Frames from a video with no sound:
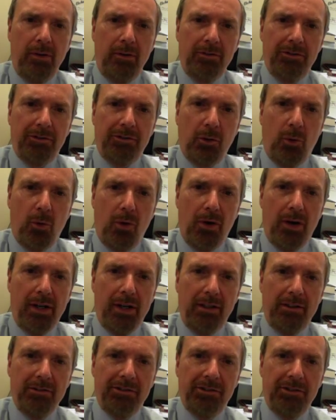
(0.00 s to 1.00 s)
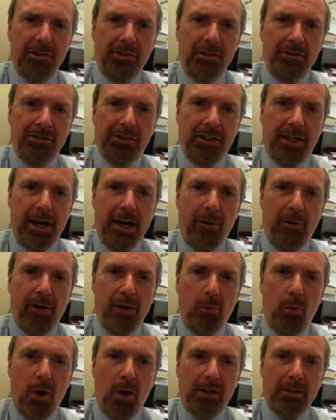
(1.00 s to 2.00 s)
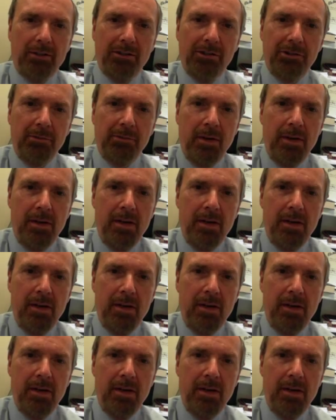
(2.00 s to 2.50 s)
stories, scary ones,